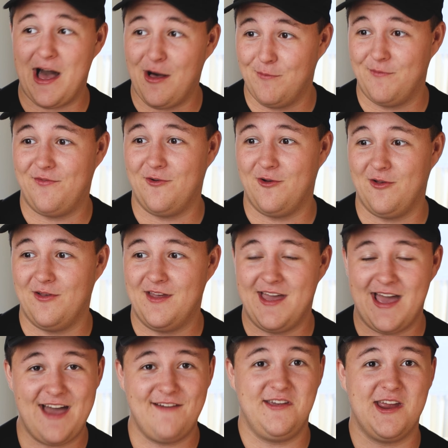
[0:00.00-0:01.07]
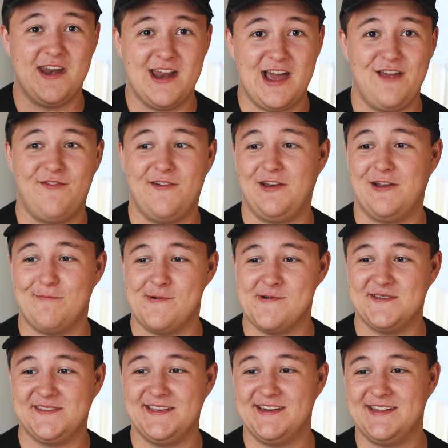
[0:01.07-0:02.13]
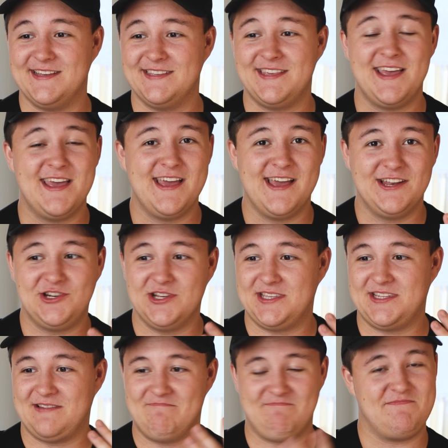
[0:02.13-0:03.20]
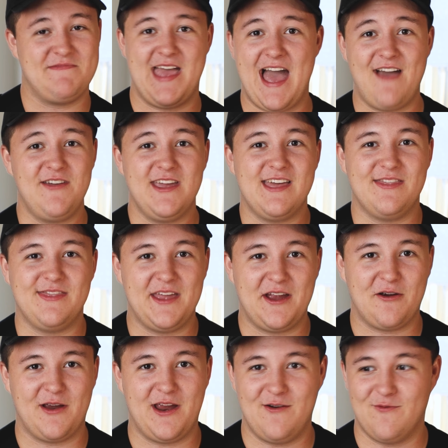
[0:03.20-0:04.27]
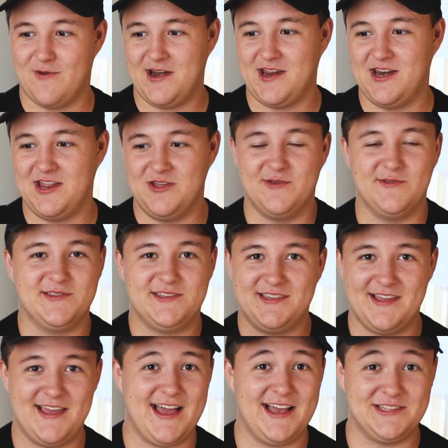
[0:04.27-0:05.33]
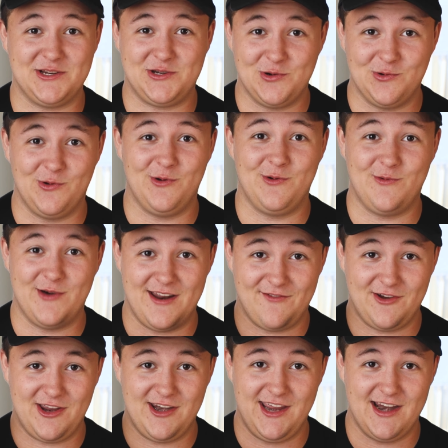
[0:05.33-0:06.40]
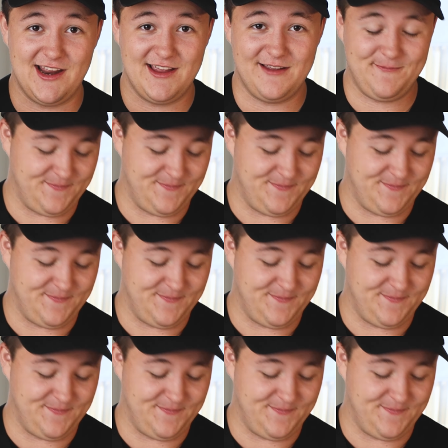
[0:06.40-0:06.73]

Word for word: helpful having a knife on your person is. Just having it there and ready to use as a tool whenever you need it.